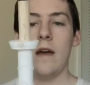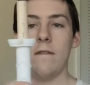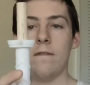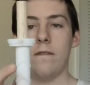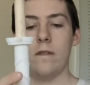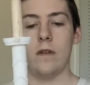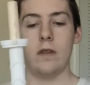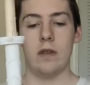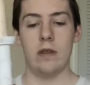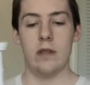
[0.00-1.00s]
If
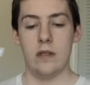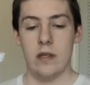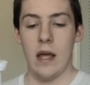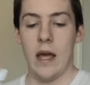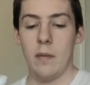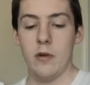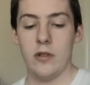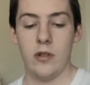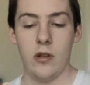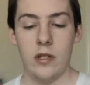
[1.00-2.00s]
the
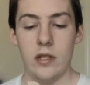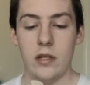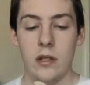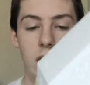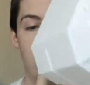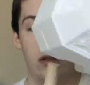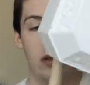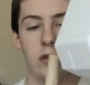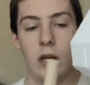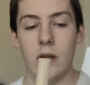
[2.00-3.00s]
hammer is on this,
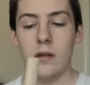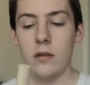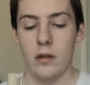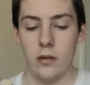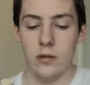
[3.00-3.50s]
so say